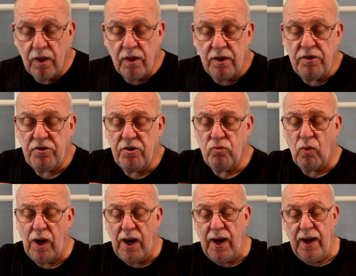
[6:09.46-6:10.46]
This is
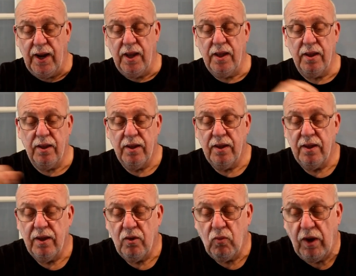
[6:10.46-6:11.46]
why
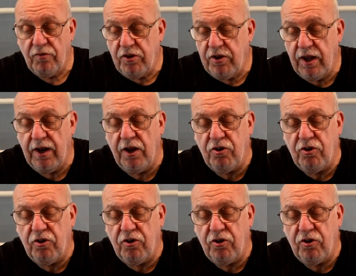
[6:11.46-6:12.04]
we have to take that